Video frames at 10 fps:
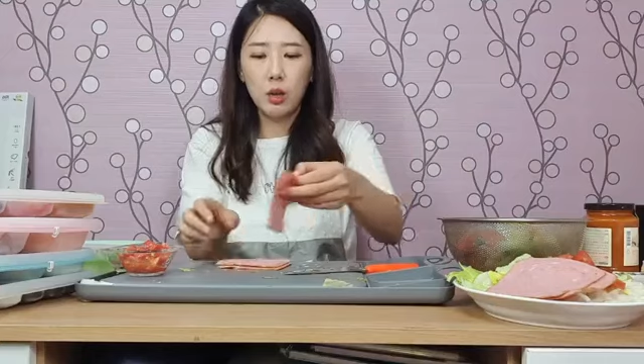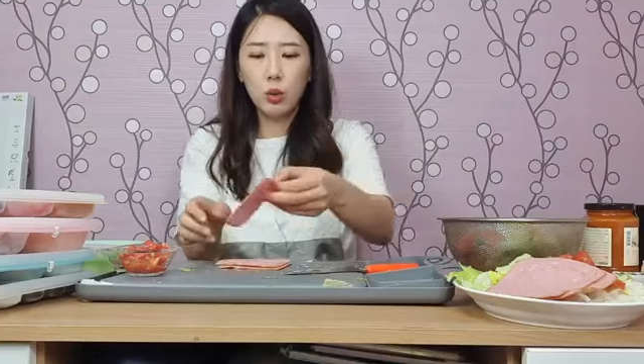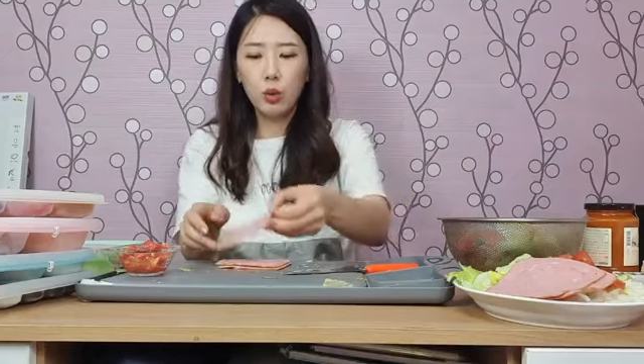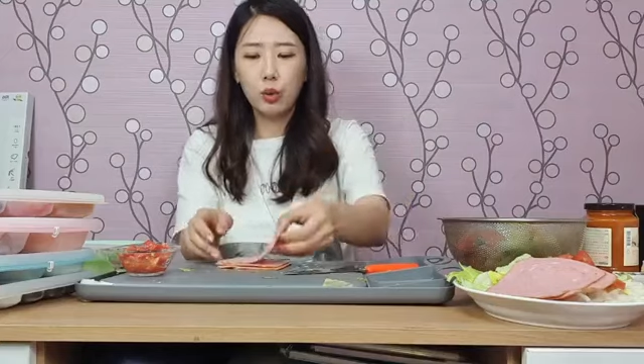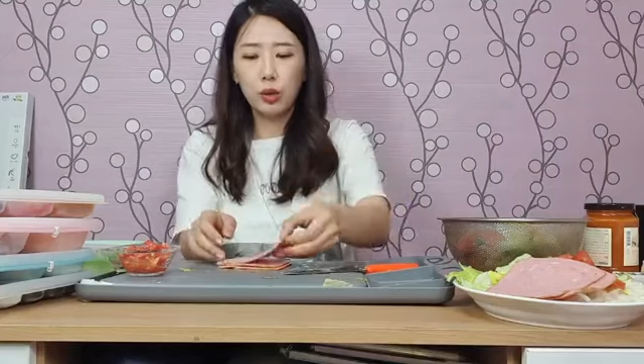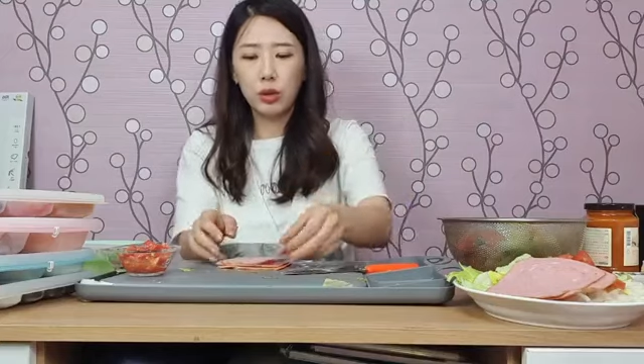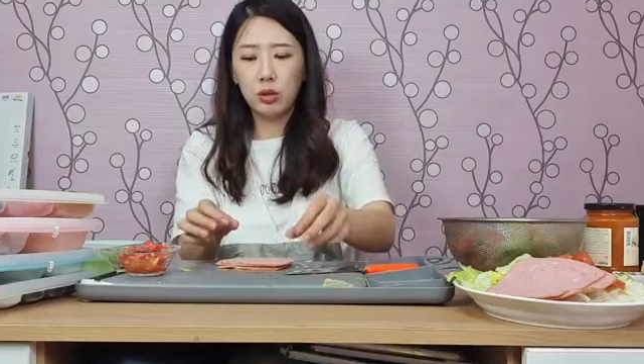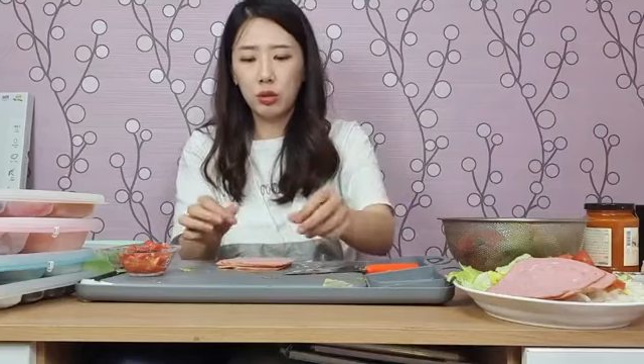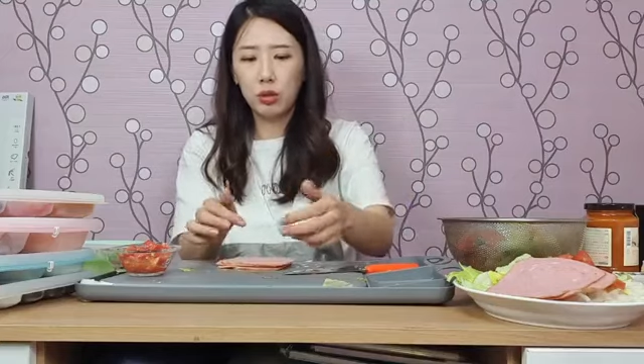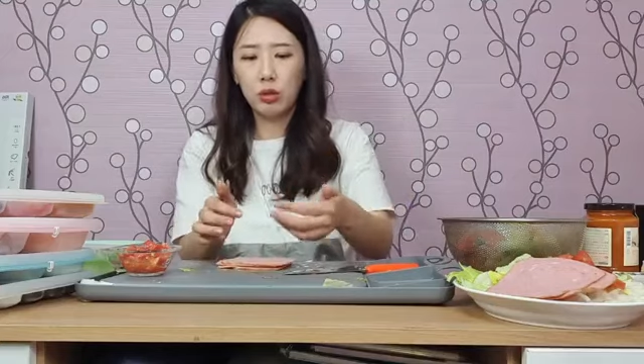Oh, just
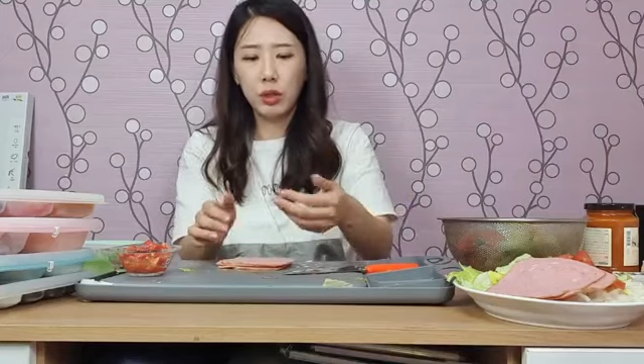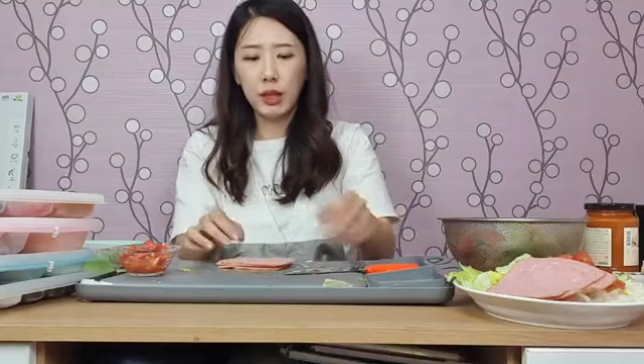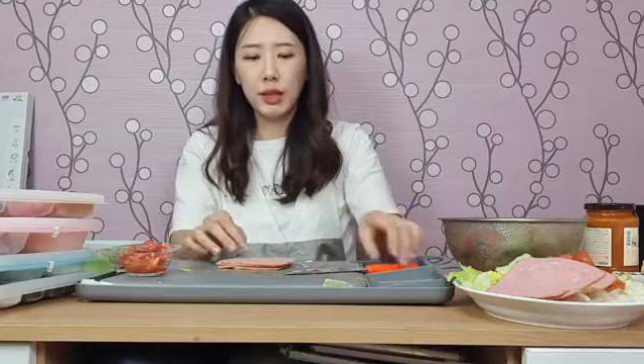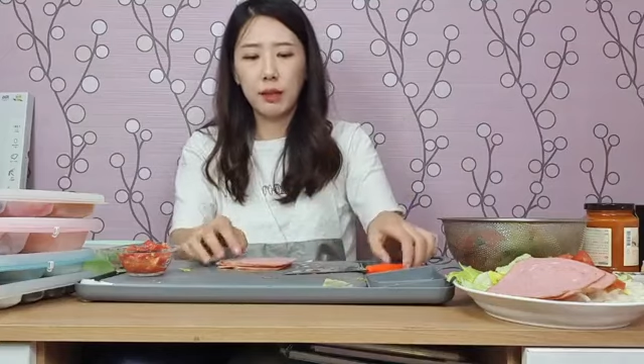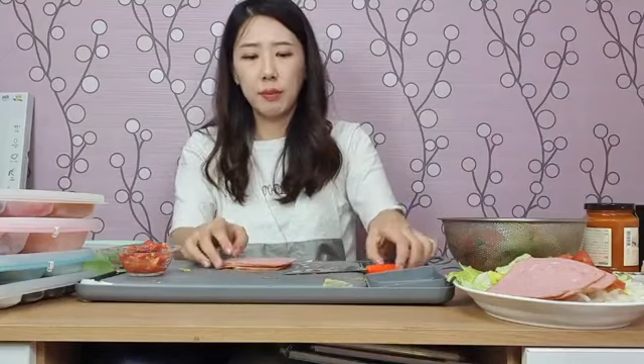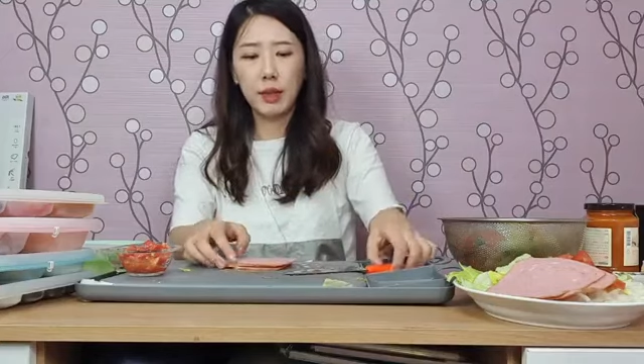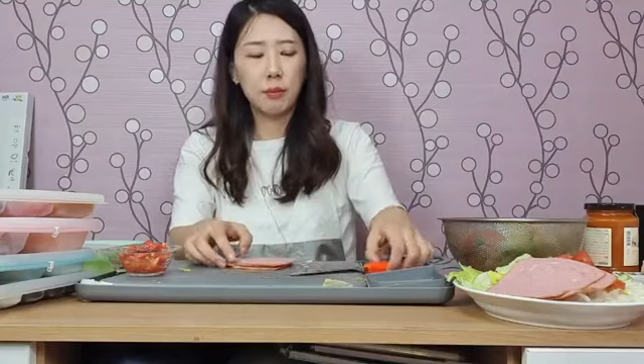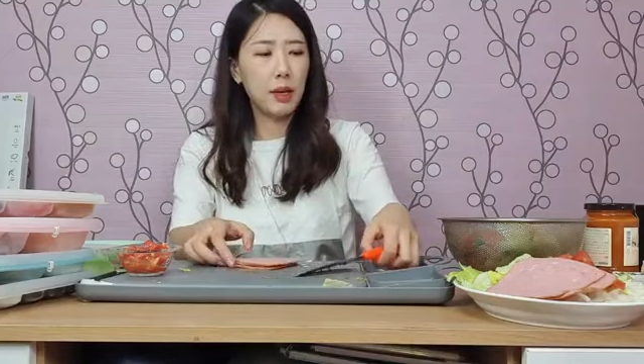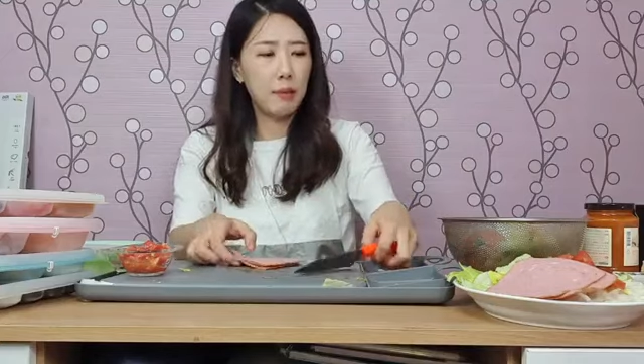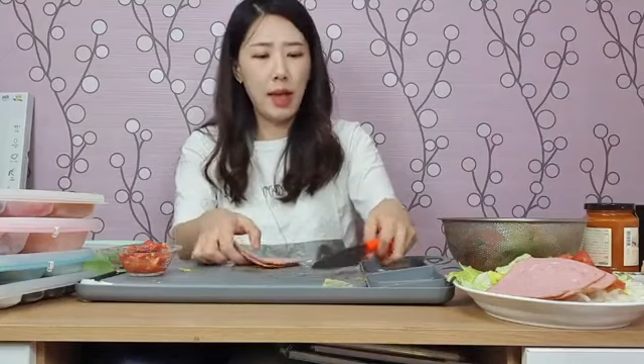looking at it makes
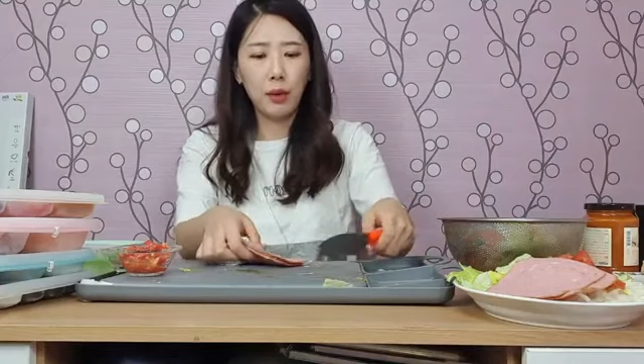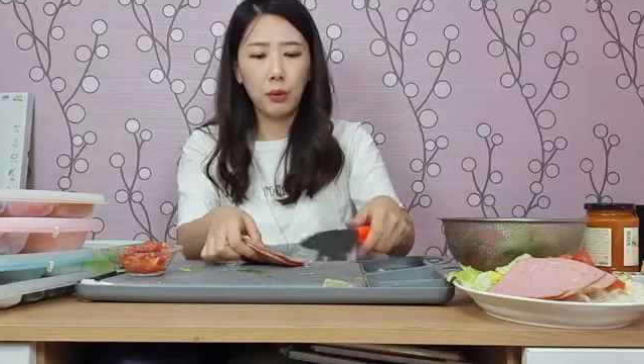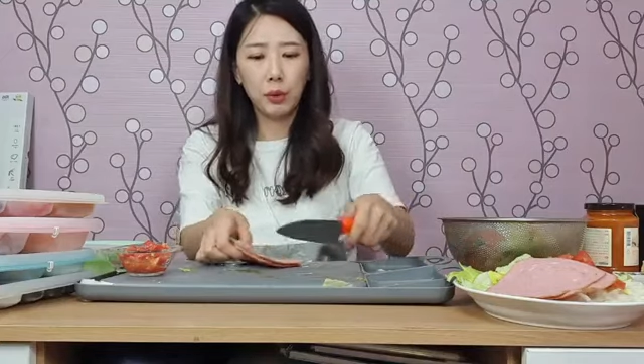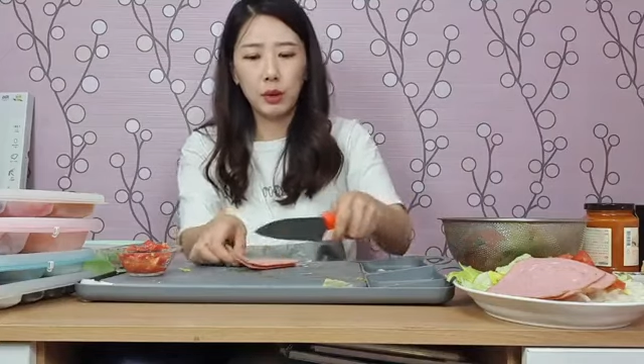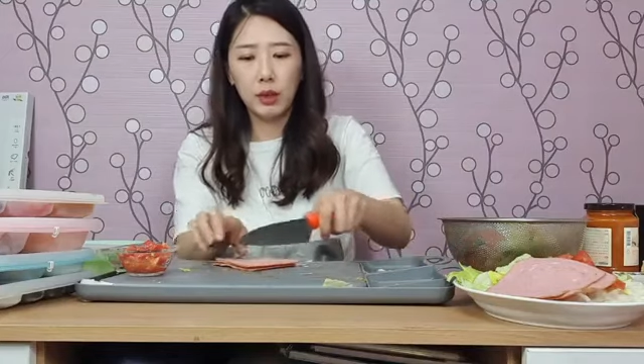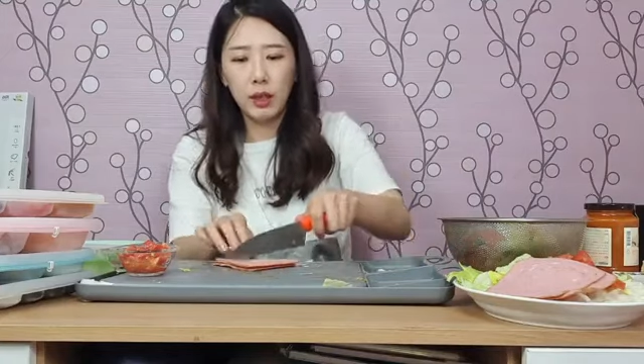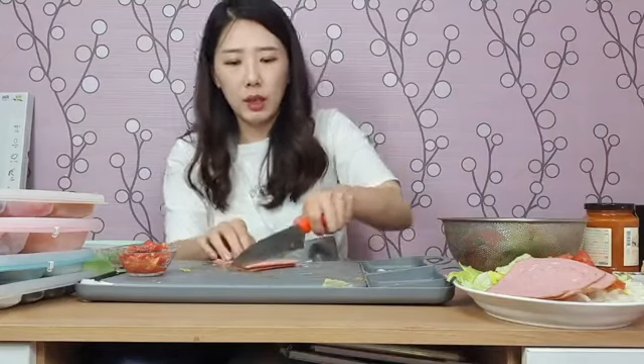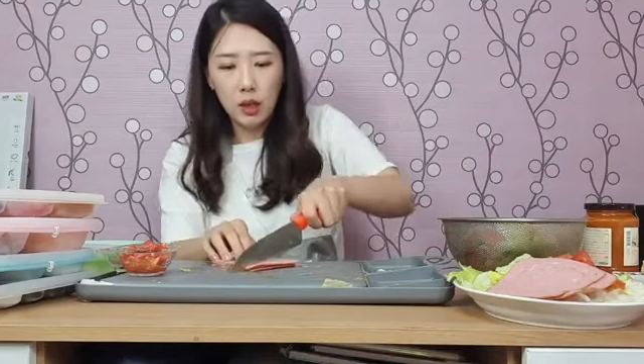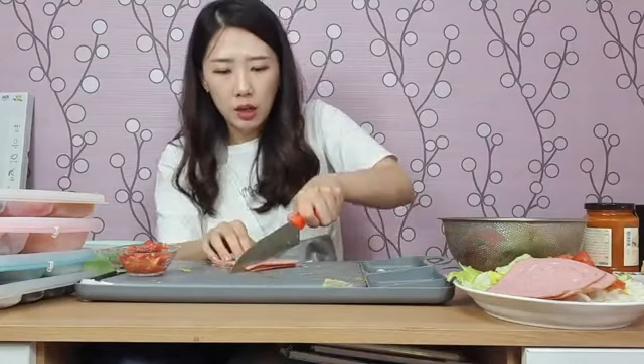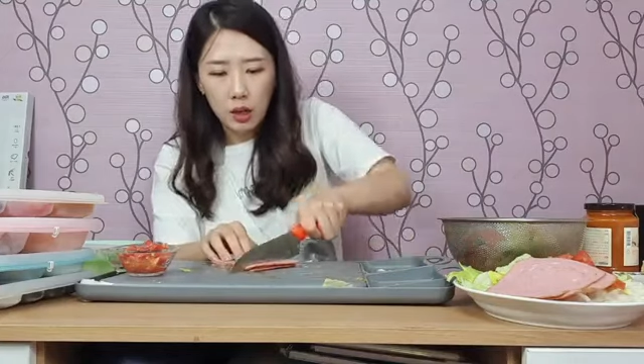my mouth whirly.
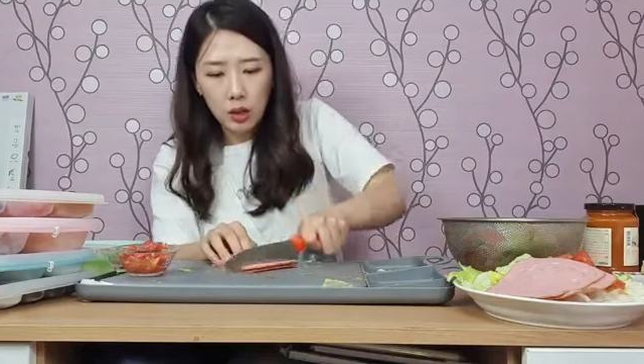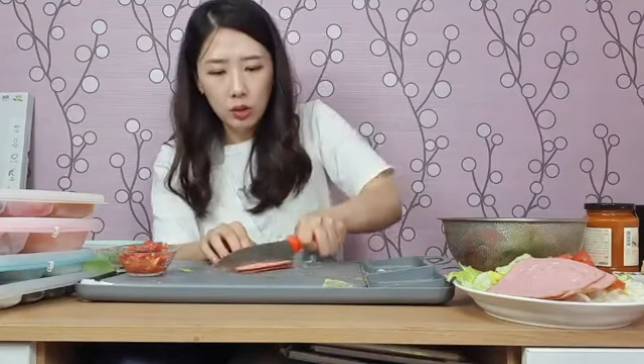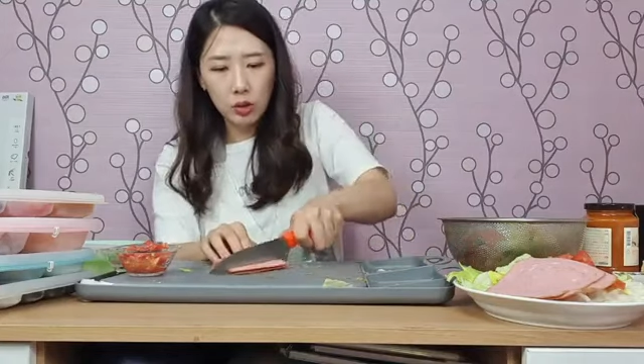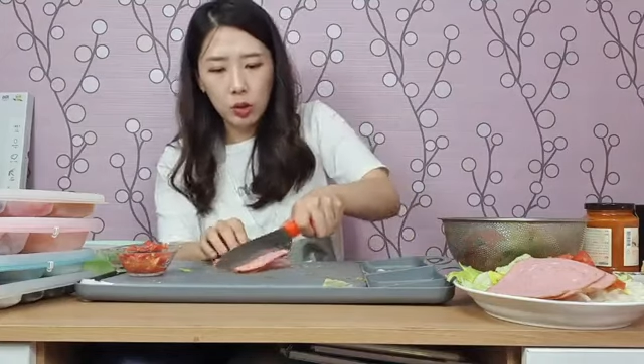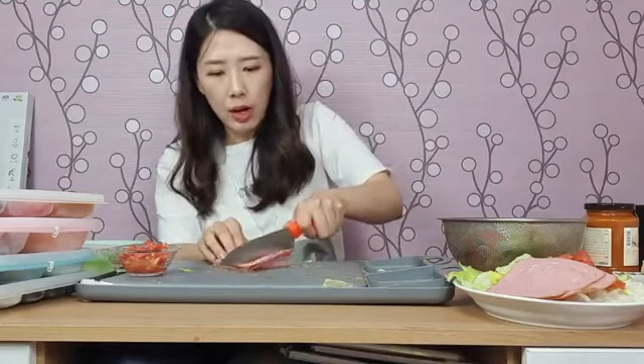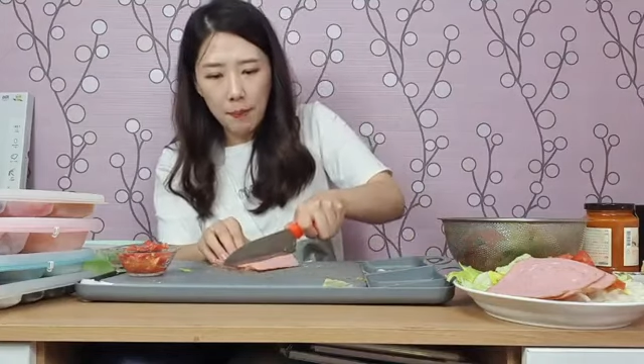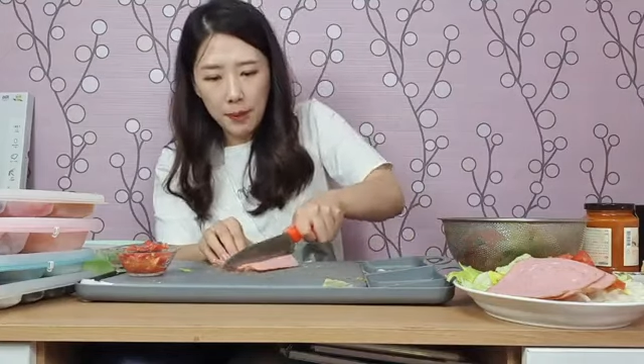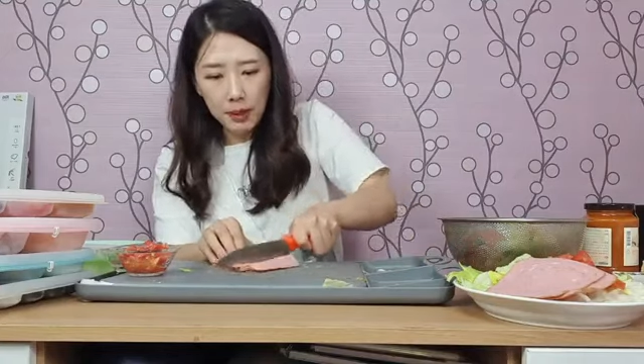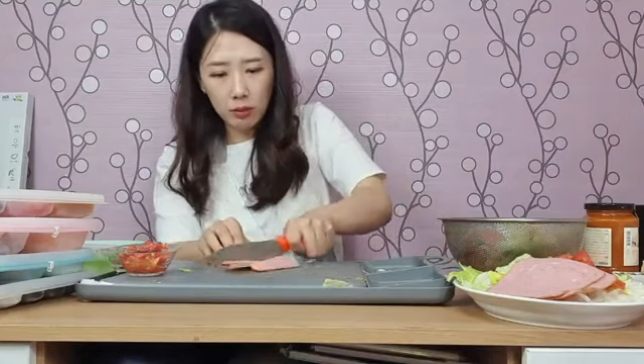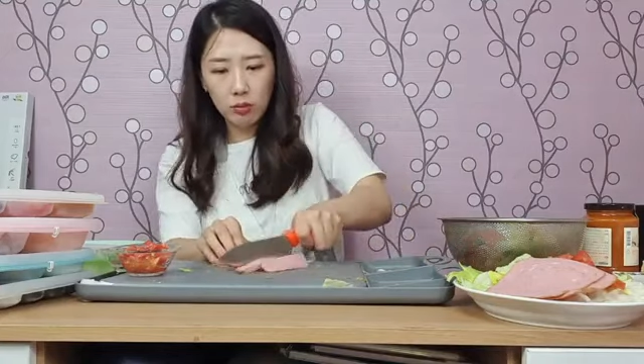Just chop
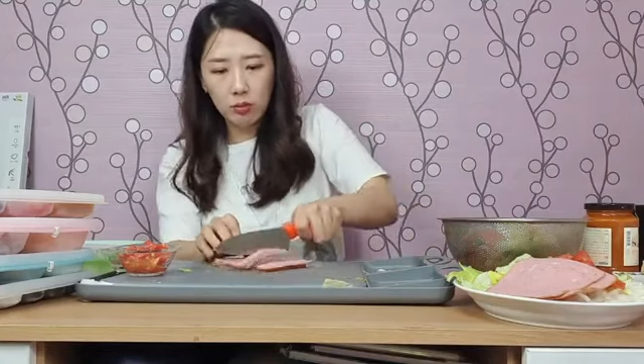it.